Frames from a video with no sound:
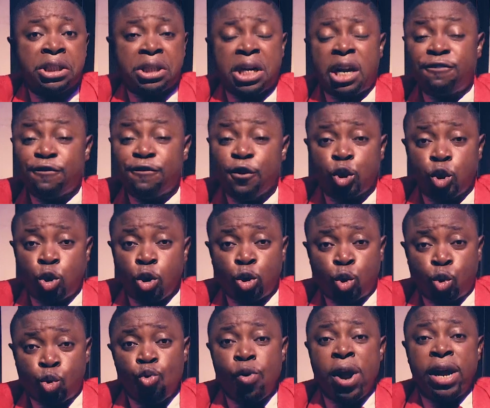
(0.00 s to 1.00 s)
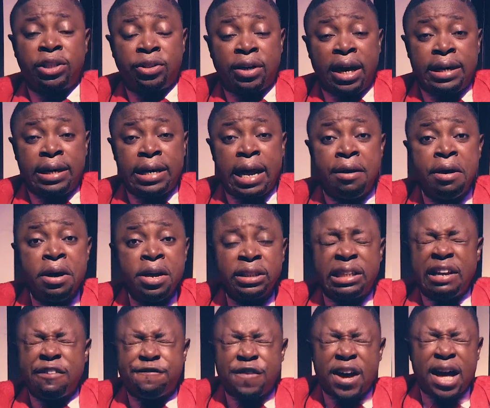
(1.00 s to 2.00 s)
Stretch forth your 2 hands right now.
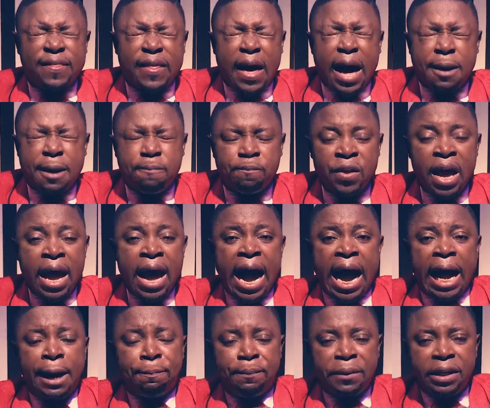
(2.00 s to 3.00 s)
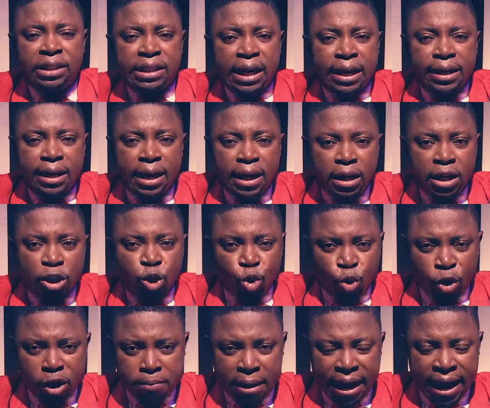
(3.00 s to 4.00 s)
Say, Father, I present the
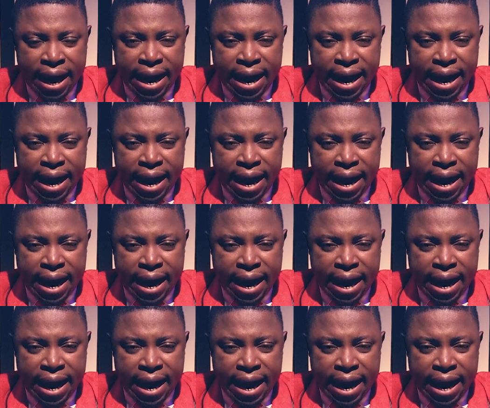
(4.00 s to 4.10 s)
little in my